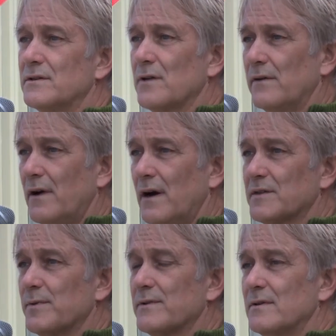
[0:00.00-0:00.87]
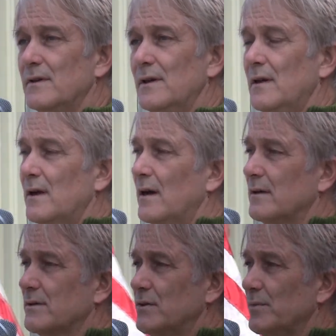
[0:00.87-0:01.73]
she's off hospice,
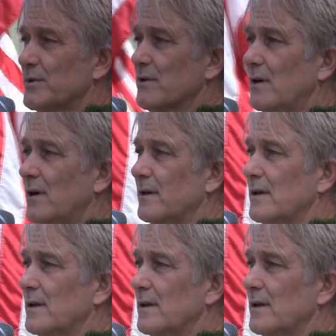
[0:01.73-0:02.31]
the tumor's gone,